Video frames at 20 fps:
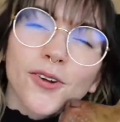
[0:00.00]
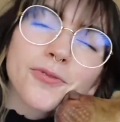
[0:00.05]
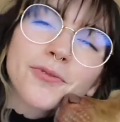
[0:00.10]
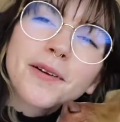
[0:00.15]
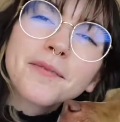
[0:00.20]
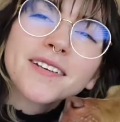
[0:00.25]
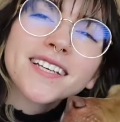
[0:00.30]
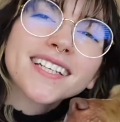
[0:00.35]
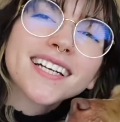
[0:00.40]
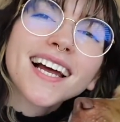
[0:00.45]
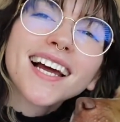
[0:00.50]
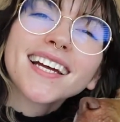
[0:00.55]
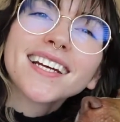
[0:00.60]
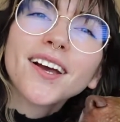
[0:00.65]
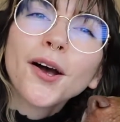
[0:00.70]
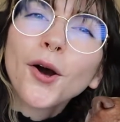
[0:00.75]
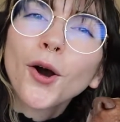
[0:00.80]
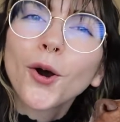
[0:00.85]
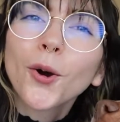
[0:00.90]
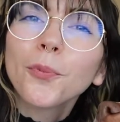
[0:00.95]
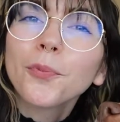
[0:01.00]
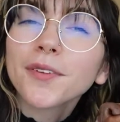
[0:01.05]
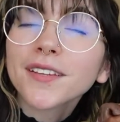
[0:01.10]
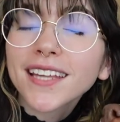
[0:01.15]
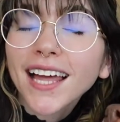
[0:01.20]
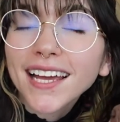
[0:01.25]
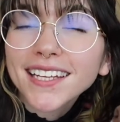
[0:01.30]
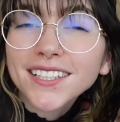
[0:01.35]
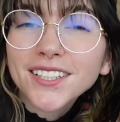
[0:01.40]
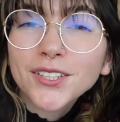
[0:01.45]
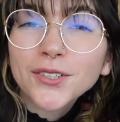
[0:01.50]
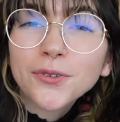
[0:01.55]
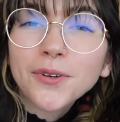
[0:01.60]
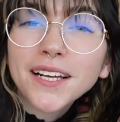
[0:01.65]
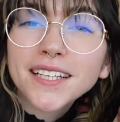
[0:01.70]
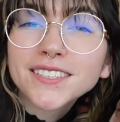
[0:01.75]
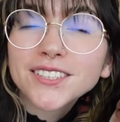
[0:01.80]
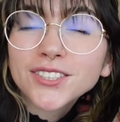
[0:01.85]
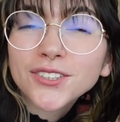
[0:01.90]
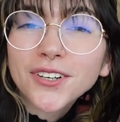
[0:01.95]
Remy and I hope that you
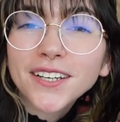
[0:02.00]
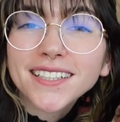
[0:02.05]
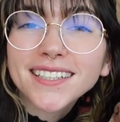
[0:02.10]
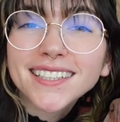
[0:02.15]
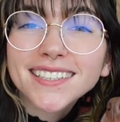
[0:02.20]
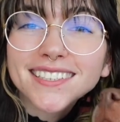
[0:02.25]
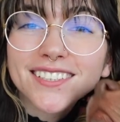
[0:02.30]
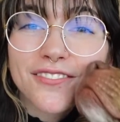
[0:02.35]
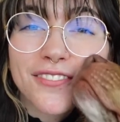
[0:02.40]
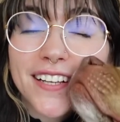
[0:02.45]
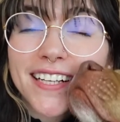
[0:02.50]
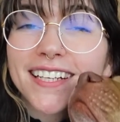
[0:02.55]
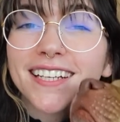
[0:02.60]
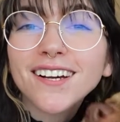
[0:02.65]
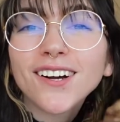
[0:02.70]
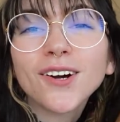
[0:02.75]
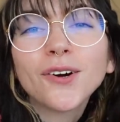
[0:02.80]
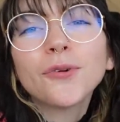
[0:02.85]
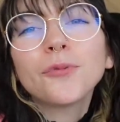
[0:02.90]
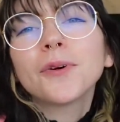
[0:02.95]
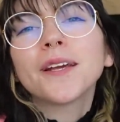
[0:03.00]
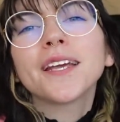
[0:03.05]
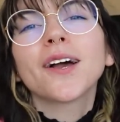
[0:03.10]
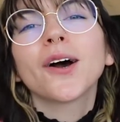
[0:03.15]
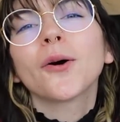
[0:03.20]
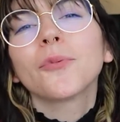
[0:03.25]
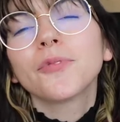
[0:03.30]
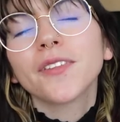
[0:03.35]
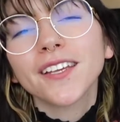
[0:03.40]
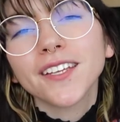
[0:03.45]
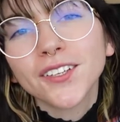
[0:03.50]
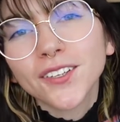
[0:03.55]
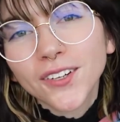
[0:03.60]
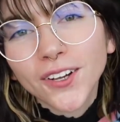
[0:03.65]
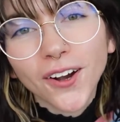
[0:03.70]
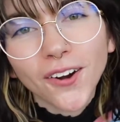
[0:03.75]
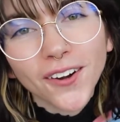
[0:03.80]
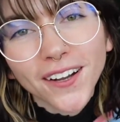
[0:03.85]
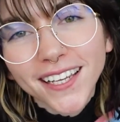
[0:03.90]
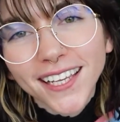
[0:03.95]
enjoyed this video. We hope that you
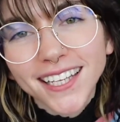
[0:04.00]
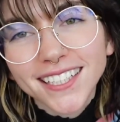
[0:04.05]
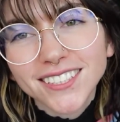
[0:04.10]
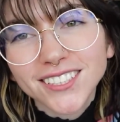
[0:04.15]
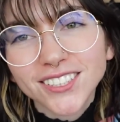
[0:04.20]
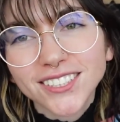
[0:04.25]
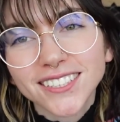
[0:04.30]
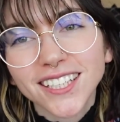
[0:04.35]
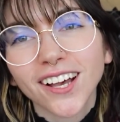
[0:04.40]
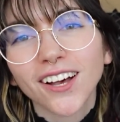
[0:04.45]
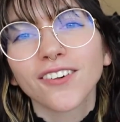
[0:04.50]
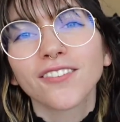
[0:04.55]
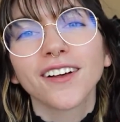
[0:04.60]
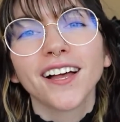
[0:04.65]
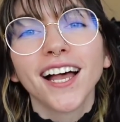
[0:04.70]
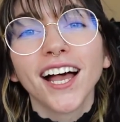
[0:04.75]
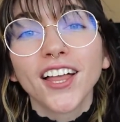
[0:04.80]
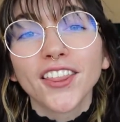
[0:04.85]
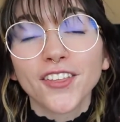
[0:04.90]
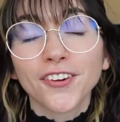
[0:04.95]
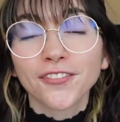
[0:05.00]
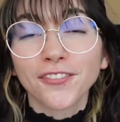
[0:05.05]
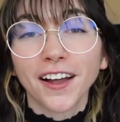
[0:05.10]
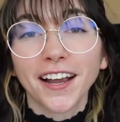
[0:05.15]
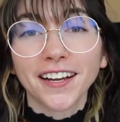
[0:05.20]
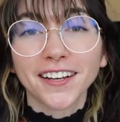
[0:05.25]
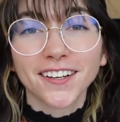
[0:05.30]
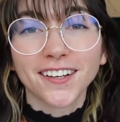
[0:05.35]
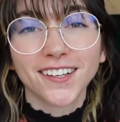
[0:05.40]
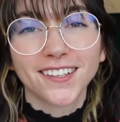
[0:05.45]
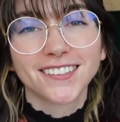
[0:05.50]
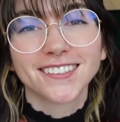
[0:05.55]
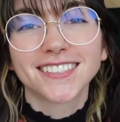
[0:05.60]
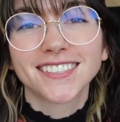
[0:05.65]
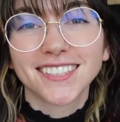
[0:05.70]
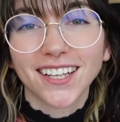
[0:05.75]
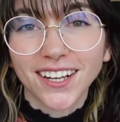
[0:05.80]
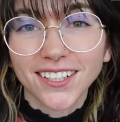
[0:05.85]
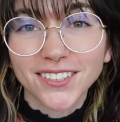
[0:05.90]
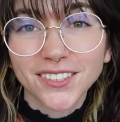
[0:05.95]
go and get yourself the Fire Hose
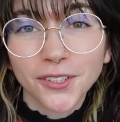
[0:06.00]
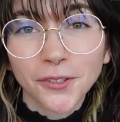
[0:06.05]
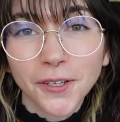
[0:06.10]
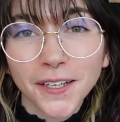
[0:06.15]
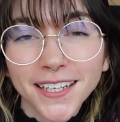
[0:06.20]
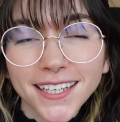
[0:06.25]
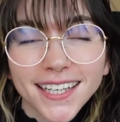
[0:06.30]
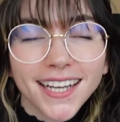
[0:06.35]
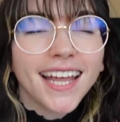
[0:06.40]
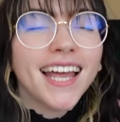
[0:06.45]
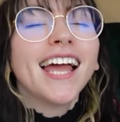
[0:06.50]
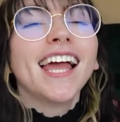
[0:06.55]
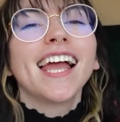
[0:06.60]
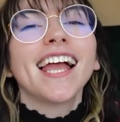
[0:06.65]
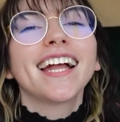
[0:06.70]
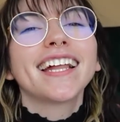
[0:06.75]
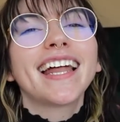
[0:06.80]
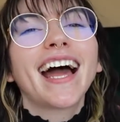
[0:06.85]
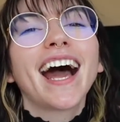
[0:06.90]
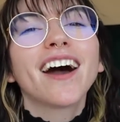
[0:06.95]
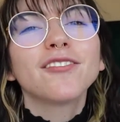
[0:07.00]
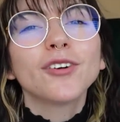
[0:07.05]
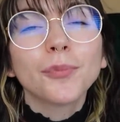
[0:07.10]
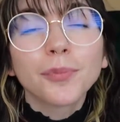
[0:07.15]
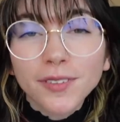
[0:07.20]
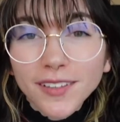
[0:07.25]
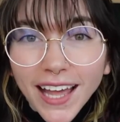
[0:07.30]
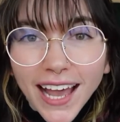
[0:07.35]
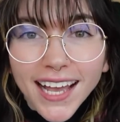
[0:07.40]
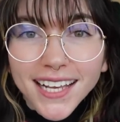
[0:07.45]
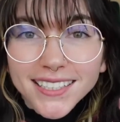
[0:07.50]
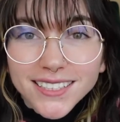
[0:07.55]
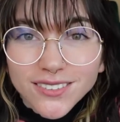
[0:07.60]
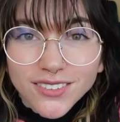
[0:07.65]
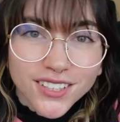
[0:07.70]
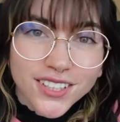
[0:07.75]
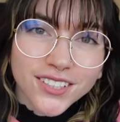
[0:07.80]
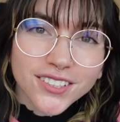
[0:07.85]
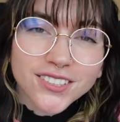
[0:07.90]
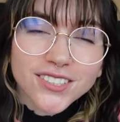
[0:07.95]
Tug Toy and have a blast
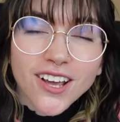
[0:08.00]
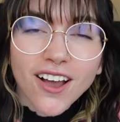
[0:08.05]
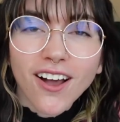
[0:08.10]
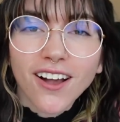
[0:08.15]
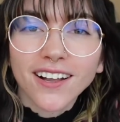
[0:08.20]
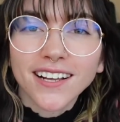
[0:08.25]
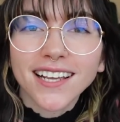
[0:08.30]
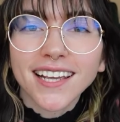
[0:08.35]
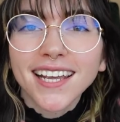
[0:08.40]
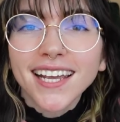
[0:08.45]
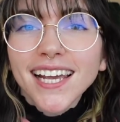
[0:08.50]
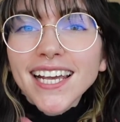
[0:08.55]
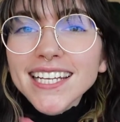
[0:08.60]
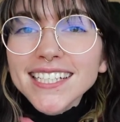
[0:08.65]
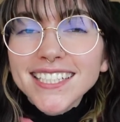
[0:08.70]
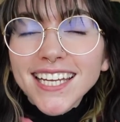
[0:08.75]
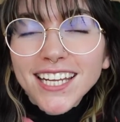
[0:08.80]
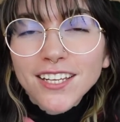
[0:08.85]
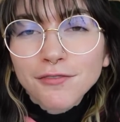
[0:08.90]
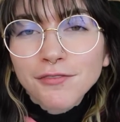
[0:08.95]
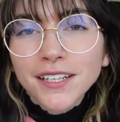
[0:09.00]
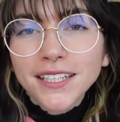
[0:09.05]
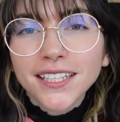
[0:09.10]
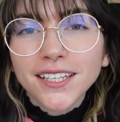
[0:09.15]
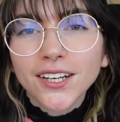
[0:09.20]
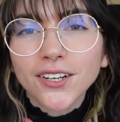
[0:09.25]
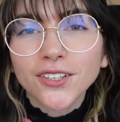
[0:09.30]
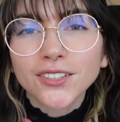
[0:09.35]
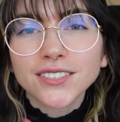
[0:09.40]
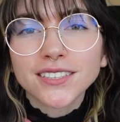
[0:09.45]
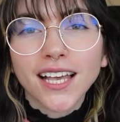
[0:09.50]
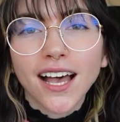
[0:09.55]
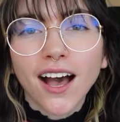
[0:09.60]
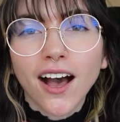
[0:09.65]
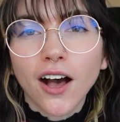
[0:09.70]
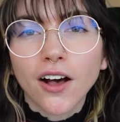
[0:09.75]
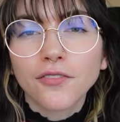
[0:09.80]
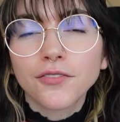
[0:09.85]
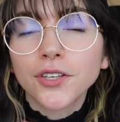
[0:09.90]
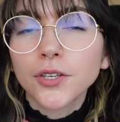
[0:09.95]
with your dog. Take videos
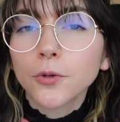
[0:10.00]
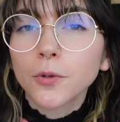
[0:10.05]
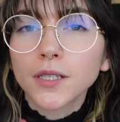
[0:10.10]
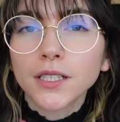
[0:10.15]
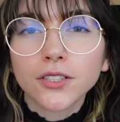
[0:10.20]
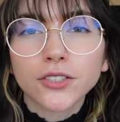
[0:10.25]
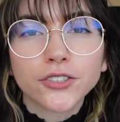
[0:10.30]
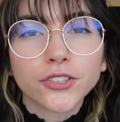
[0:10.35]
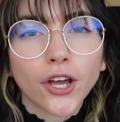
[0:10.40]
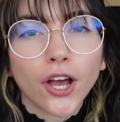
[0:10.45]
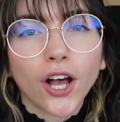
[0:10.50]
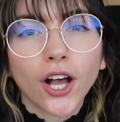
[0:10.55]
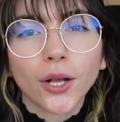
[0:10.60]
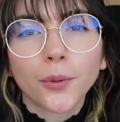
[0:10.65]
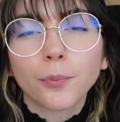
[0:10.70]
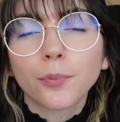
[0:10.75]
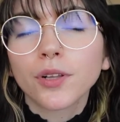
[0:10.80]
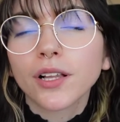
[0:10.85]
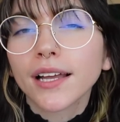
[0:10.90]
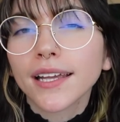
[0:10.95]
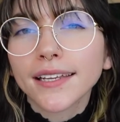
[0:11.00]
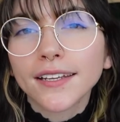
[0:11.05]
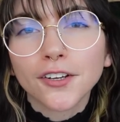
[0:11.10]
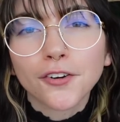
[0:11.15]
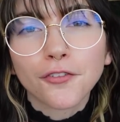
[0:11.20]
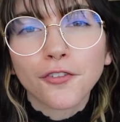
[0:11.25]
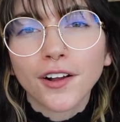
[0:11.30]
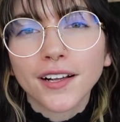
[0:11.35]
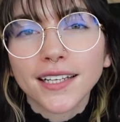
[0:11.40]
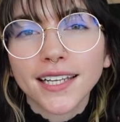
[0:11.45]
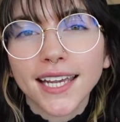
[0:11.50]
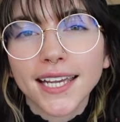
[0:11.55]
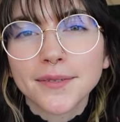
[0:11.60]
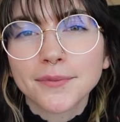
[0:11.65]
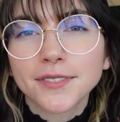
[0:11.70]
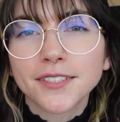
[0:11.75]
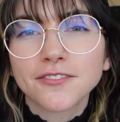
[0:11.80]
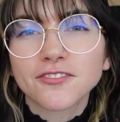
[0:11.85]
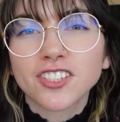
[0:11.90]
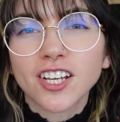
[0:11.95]
of you and your dog playing your fun
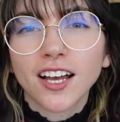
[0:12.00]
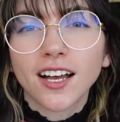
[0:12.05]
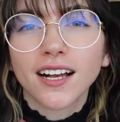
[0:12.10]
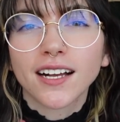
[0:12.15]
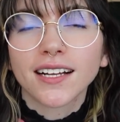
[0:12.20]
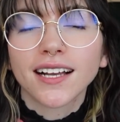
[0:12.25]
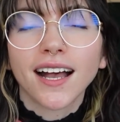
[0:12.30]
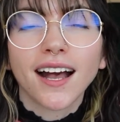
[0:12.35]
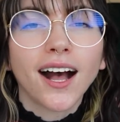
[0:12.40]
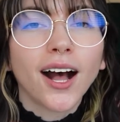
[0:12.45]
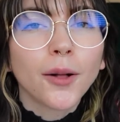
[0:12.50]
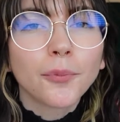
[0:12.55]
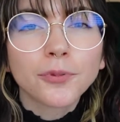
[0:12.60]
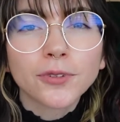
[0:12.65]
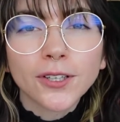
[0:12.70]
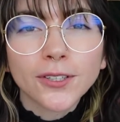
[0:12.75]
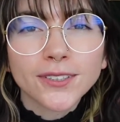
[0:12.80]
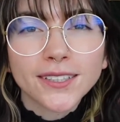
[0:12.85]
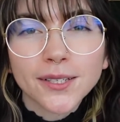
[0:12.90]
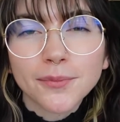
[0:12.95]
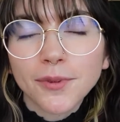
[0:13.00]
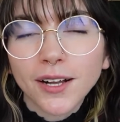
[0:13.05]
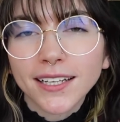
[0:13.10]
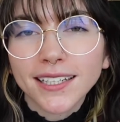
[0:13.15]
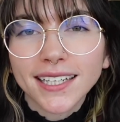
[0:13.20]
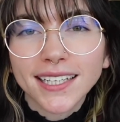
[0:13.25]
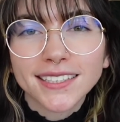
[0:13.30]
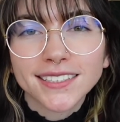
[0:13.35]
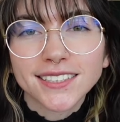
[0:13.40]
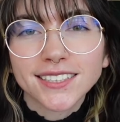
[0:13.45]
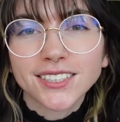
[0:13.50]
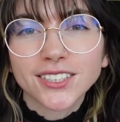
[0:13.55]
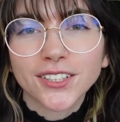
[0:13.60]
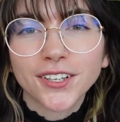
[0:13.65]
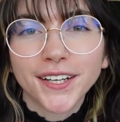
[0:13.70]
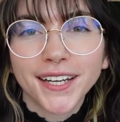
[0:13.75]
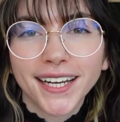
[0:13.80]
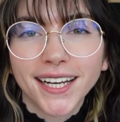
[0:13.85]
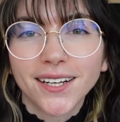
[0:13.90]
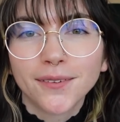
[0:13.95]
games of tug, upload them on
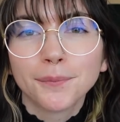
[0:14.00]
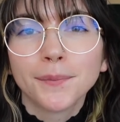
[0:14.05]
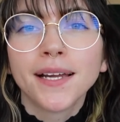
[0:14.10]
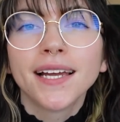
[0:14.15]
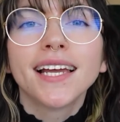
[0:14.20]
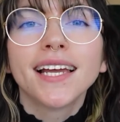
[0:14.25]
Instagram.